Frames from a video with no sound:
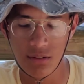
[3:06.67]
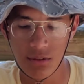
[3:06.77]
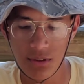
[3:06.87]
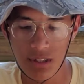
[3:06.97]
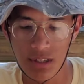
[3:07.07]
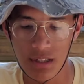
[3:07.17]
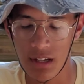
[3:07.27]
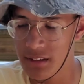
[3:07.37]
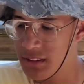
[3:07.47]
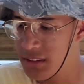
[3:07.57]
to a
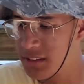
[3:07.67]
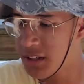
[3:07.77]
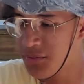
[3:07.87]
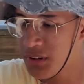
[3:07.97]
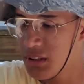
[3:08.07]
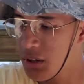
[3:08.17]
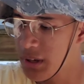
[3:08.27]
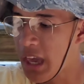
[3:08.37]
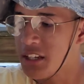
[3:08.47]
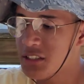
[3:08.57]
different
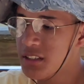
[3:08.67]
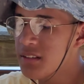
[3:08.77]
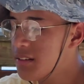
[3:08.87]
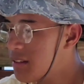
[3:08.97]
location.